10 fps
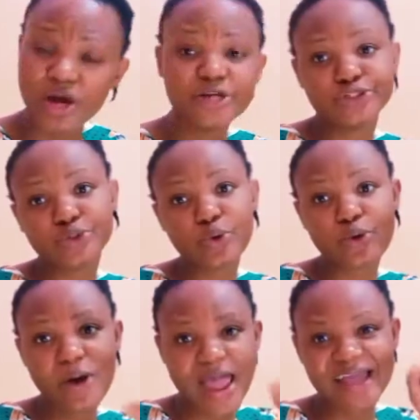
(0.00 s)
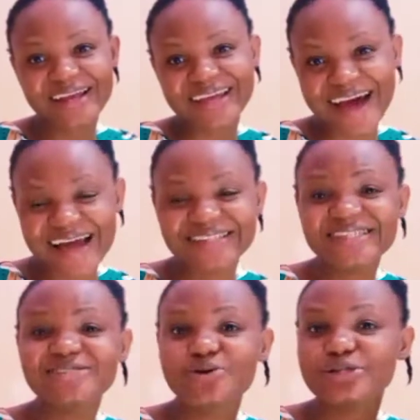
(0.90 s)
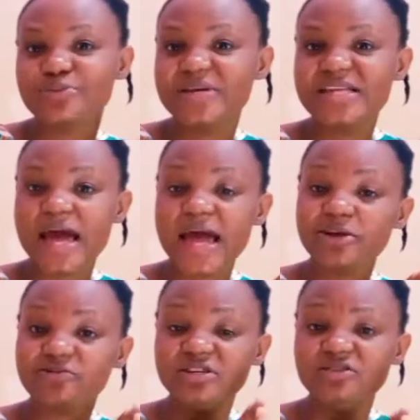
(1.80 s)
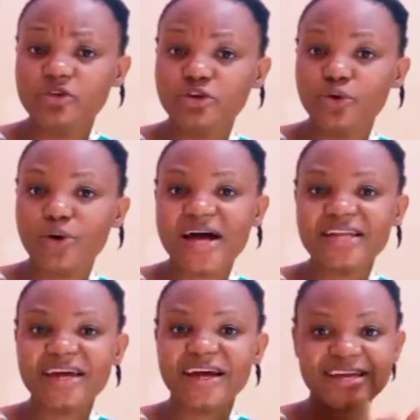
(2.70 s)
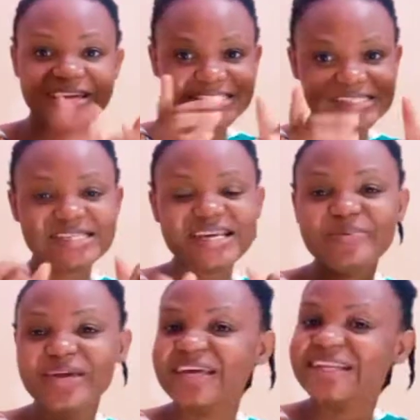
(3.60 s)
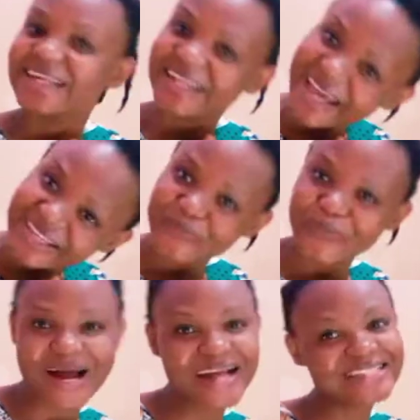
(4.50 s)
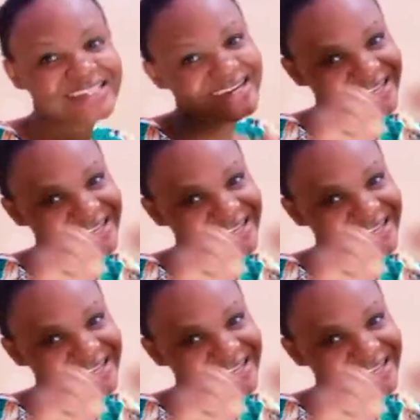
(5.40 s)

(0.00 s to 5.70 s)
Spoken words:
So guys, this is going to be the end of this video, and see me in the next part,